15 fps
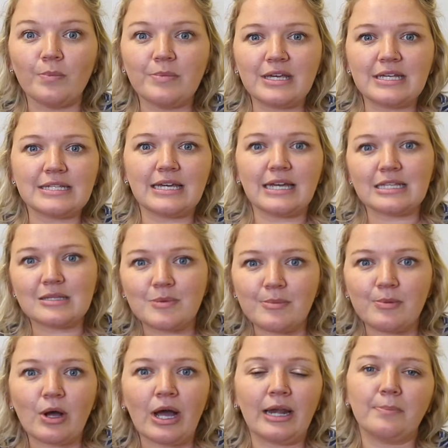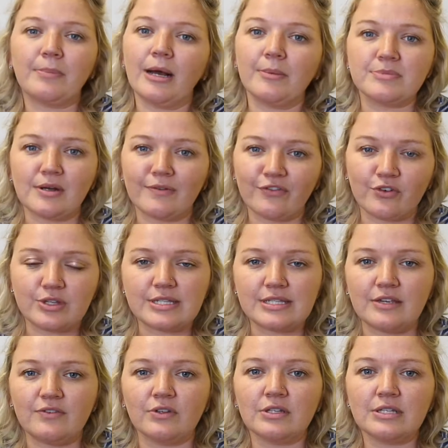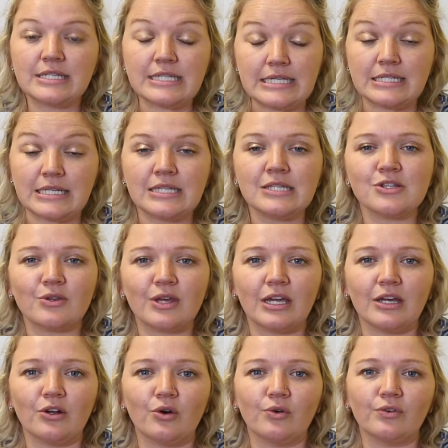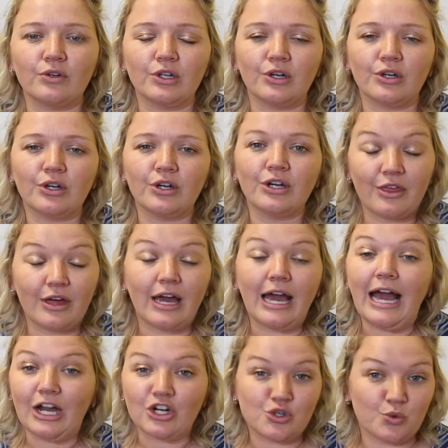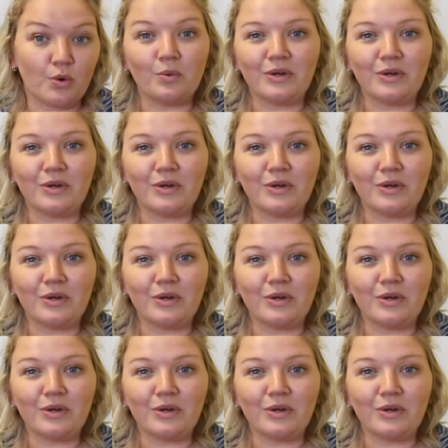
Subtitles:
because it gets people kind of pumped up for the season so they can overlook the actual